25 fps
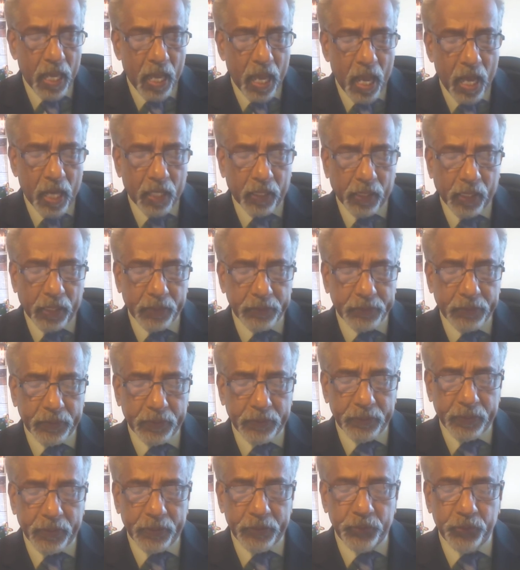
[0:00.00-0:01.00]
are
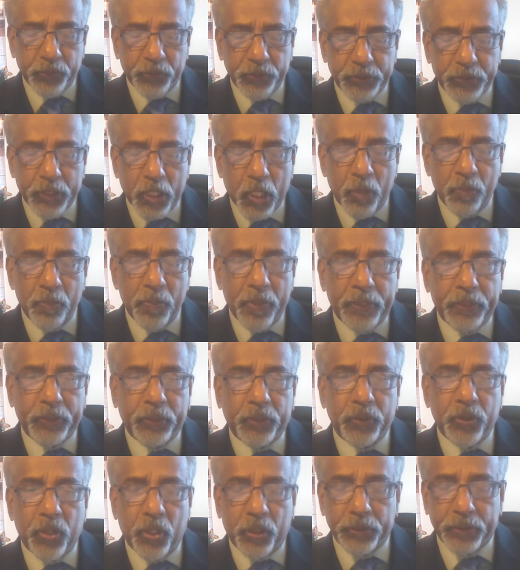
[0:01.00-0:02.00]
asking the US government
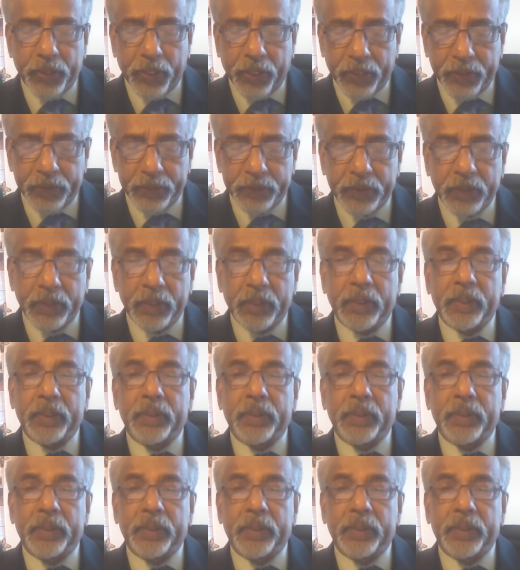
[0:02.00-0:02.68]
to authorize